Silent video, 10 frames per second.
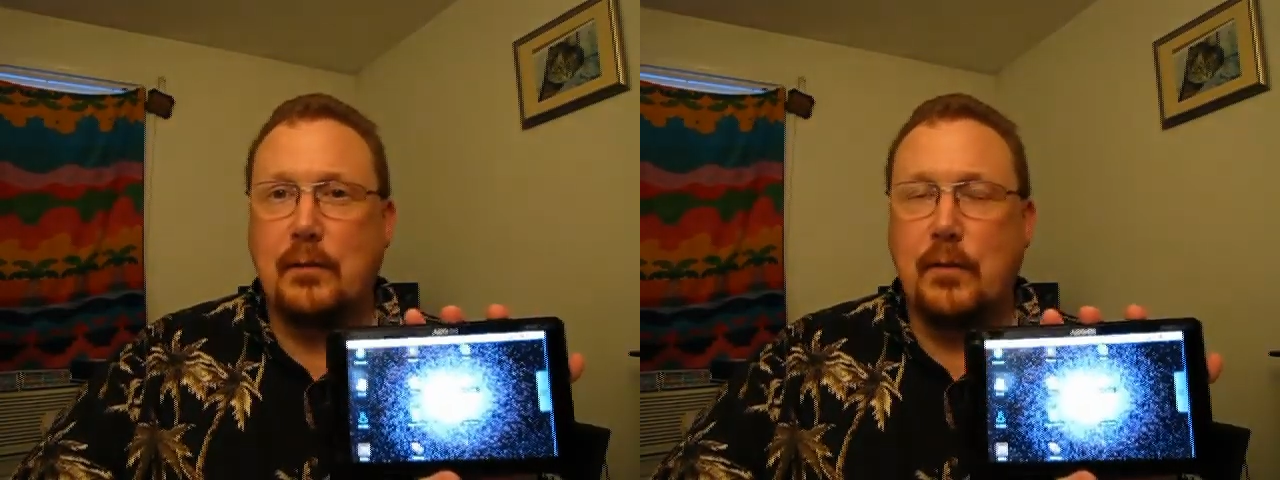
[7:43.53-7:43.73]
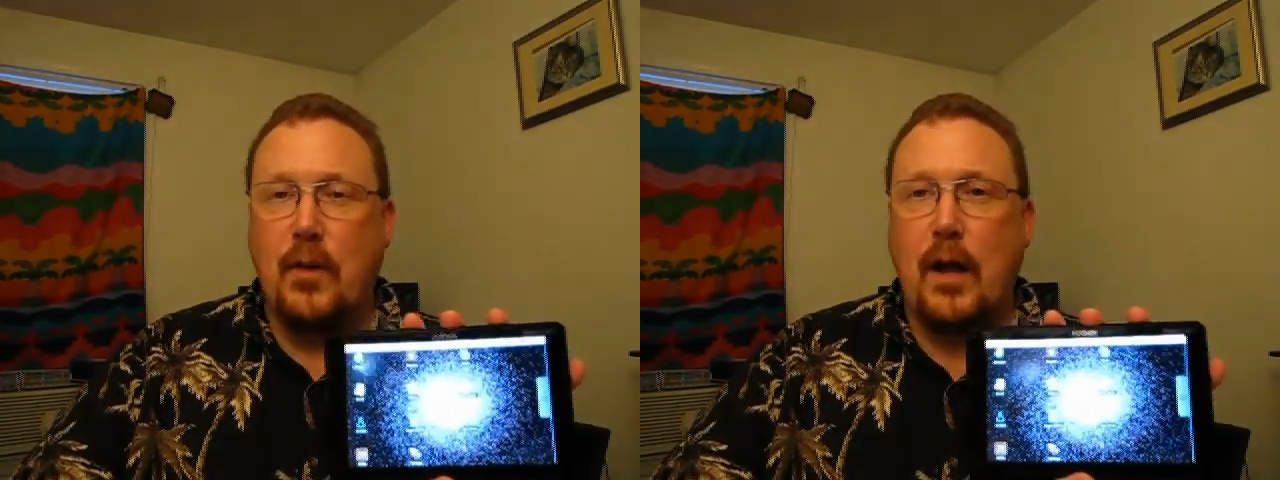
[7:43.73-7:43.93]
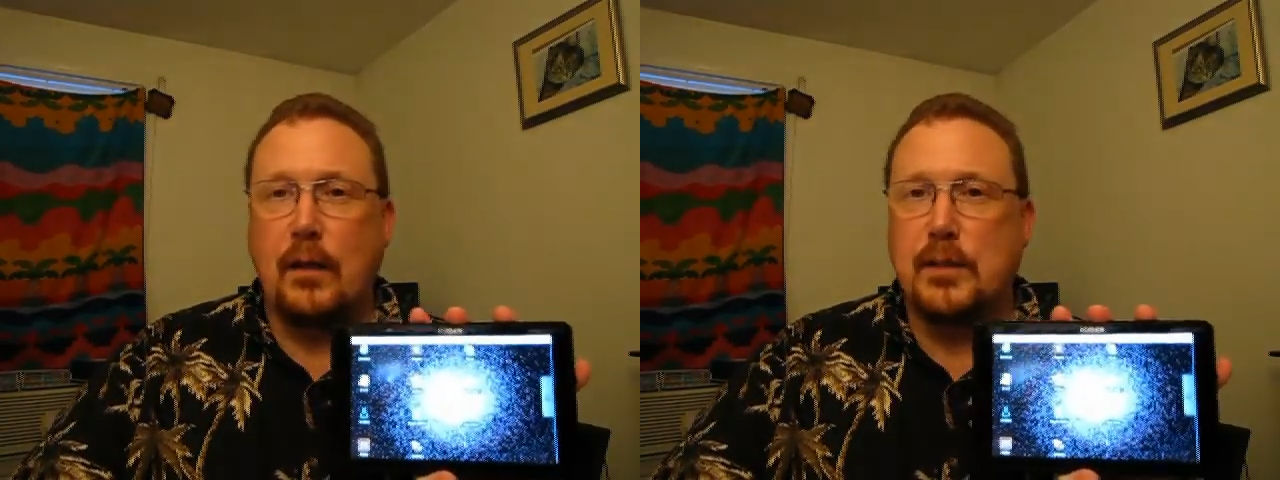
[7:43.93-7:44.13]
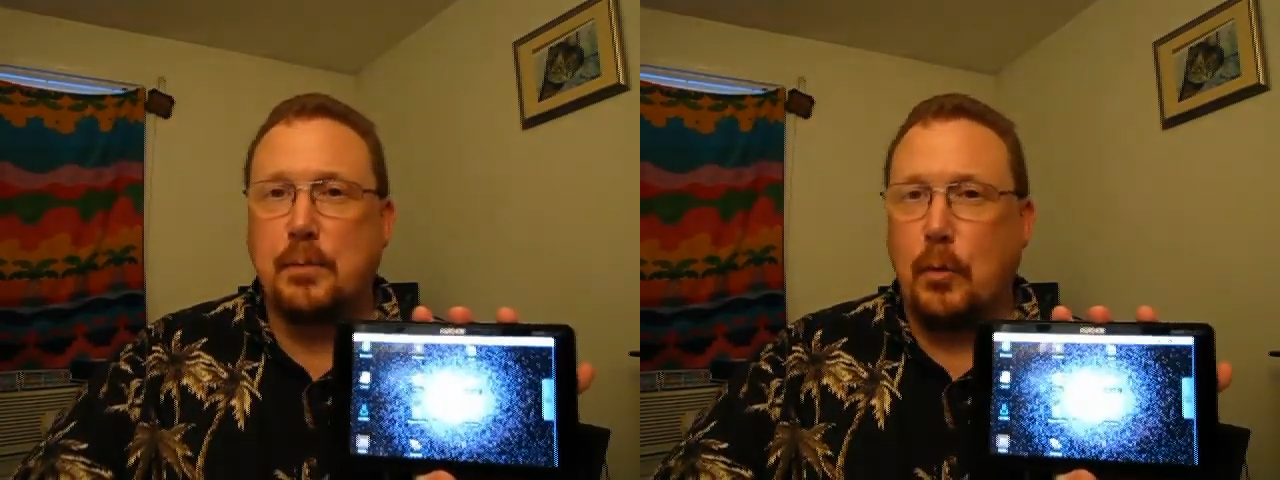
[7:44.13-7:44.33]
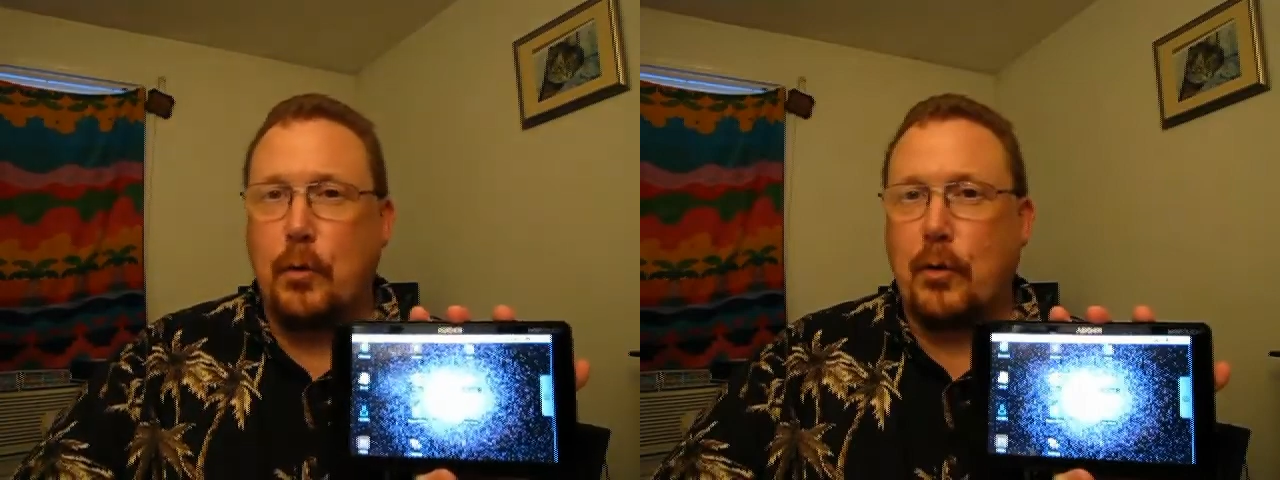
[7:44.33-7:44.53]
File
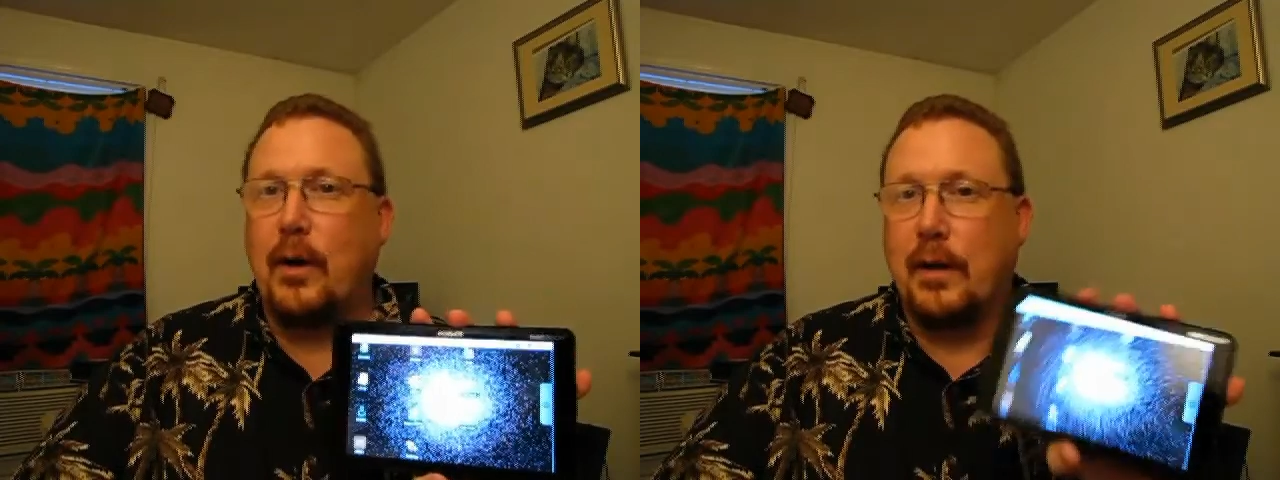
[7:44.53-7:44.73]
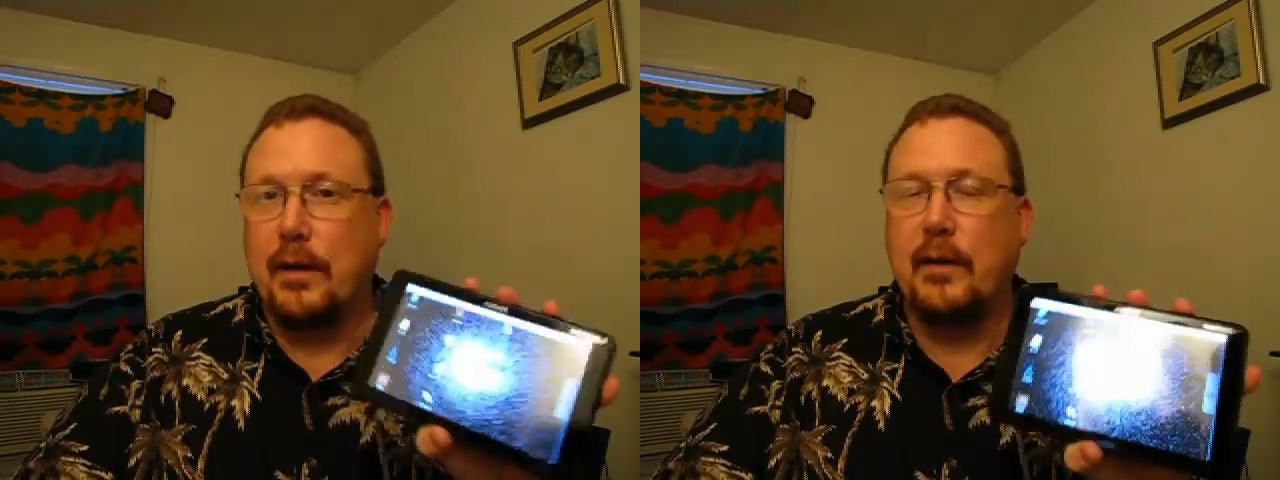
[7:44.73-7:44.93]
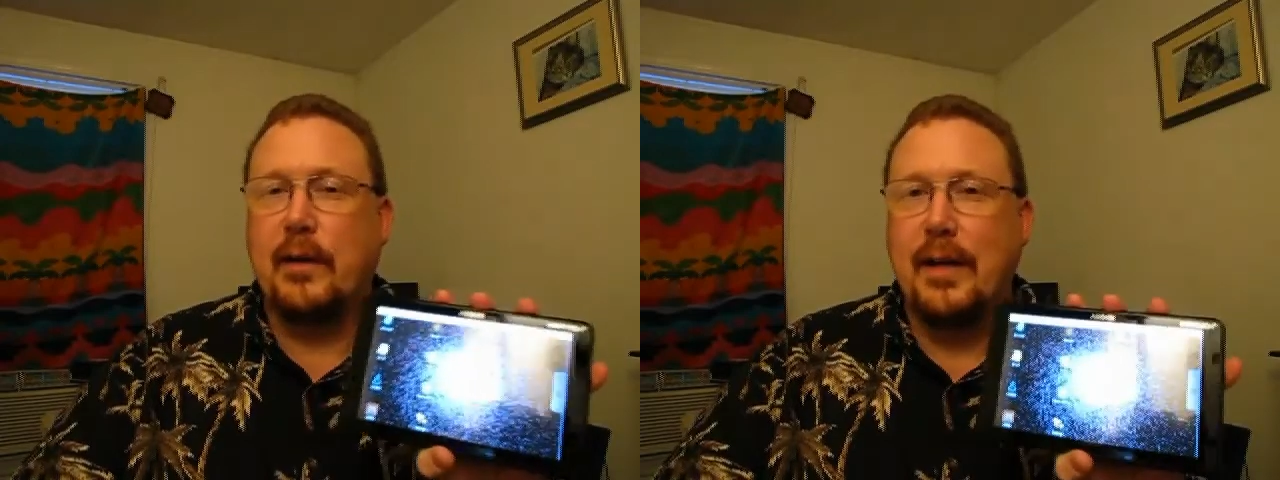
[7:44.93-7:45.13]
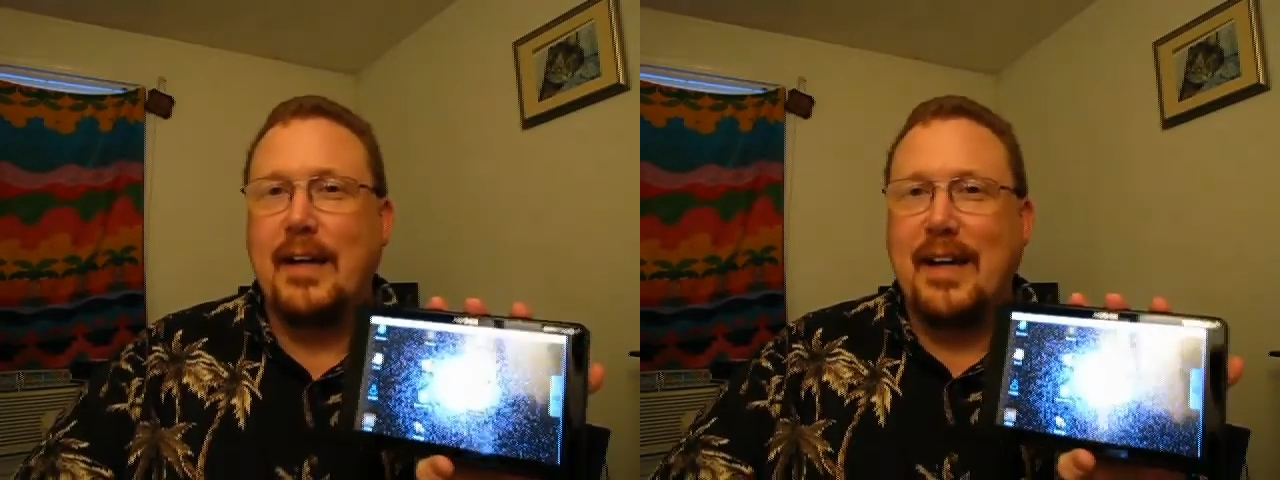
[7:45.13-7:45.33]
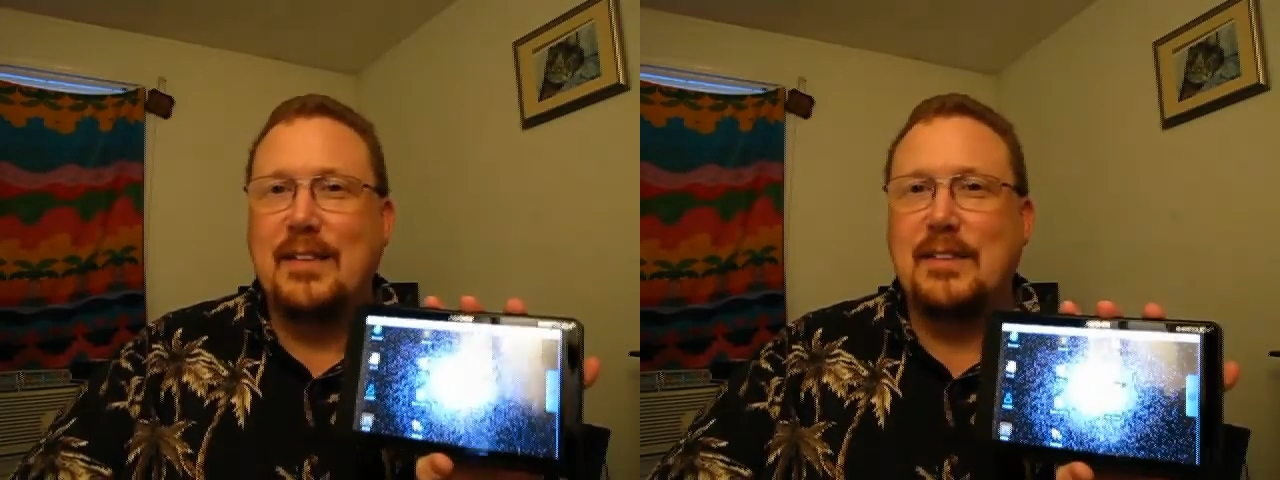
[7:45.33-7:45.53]
Explorer on here
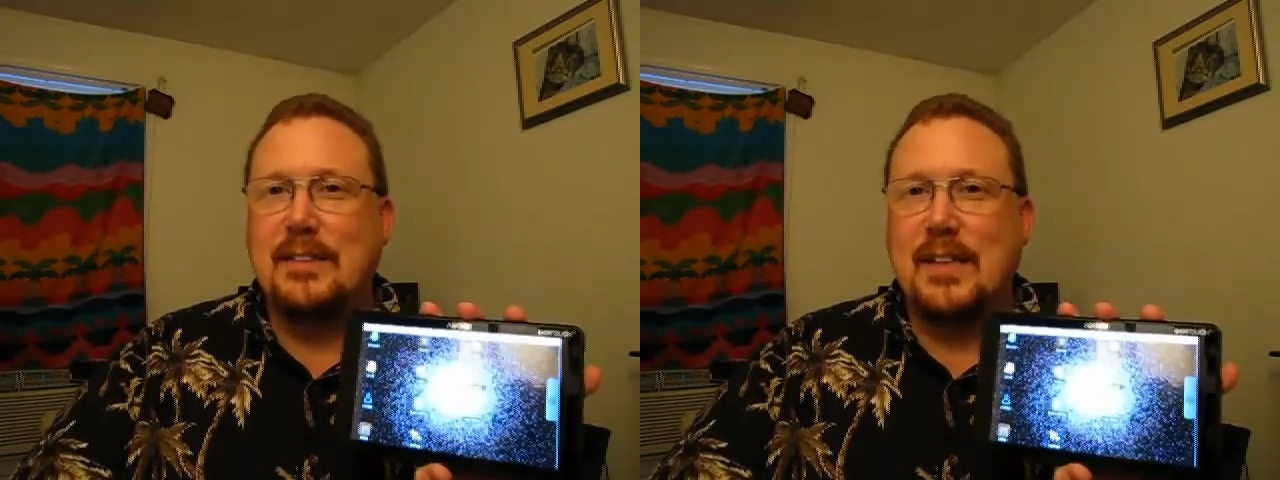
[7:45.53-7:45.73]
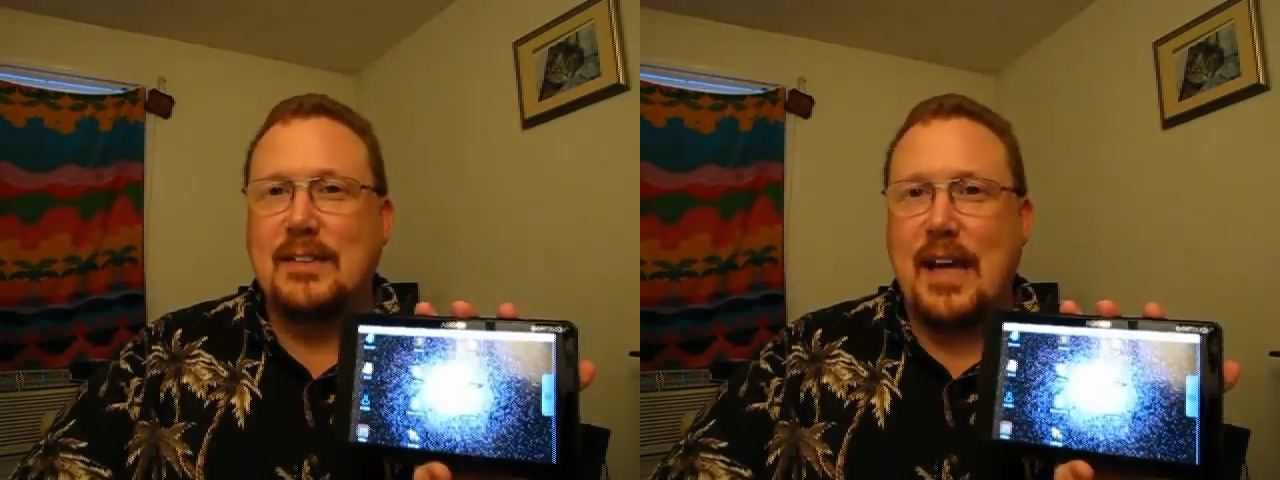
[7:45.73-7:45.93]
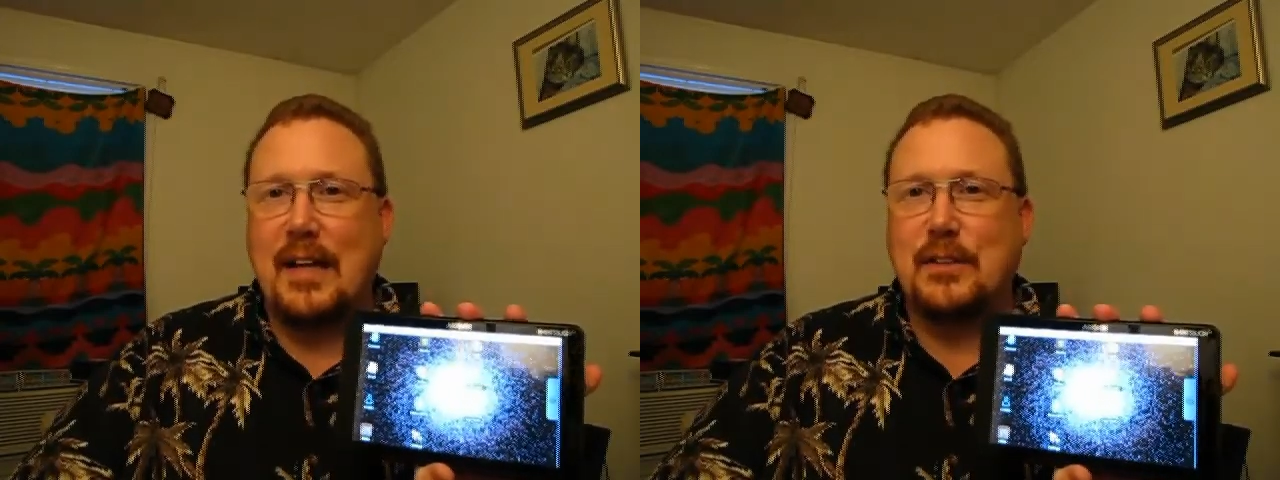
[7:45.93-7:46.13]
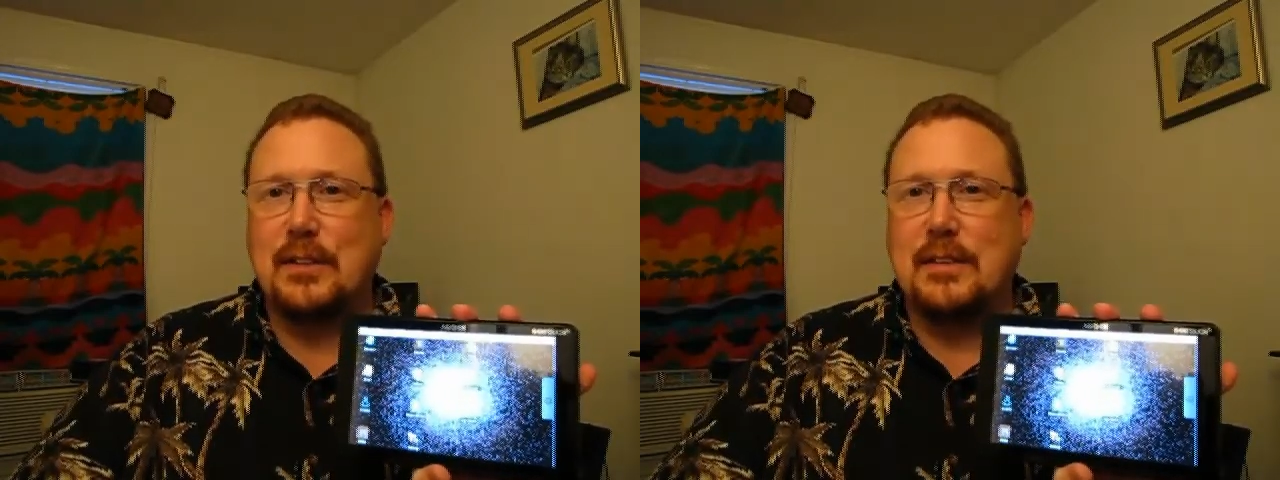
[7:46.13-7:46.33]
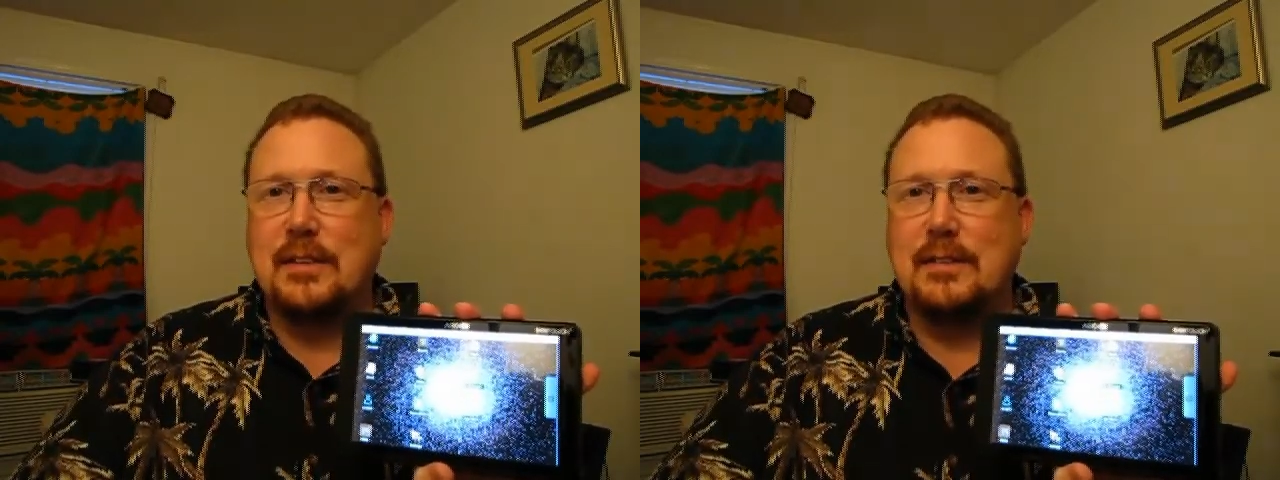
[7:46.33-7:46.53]
is it does
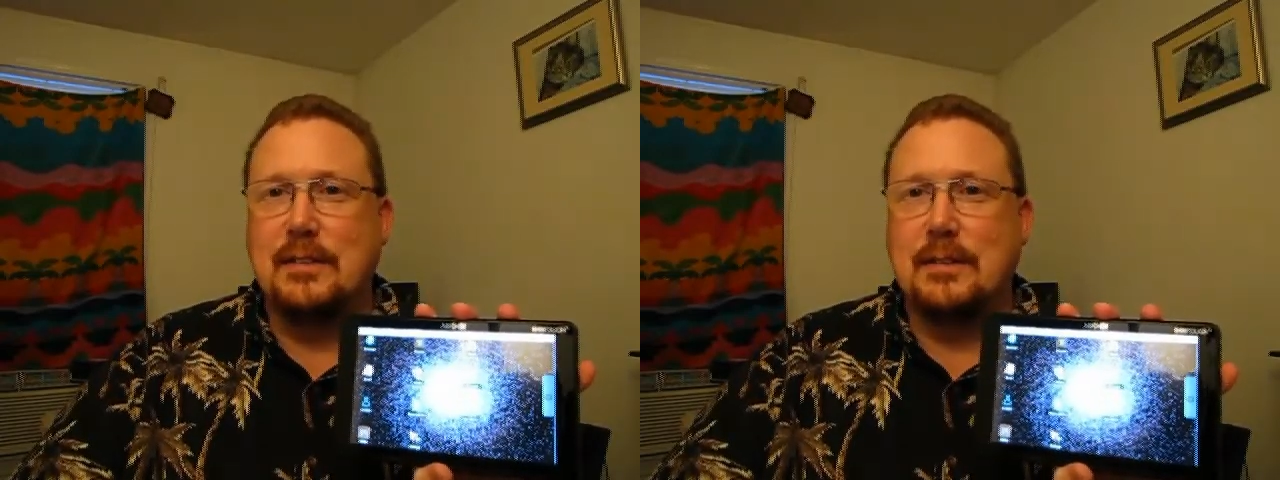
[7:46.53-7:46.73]
actually